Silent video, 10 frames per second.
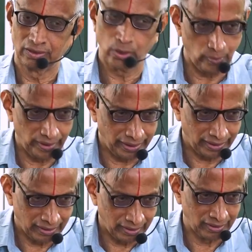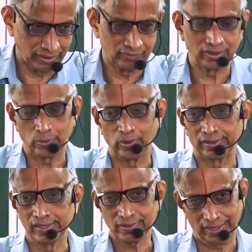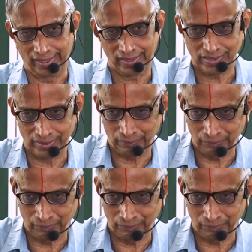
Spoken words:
domain. The domain is connected.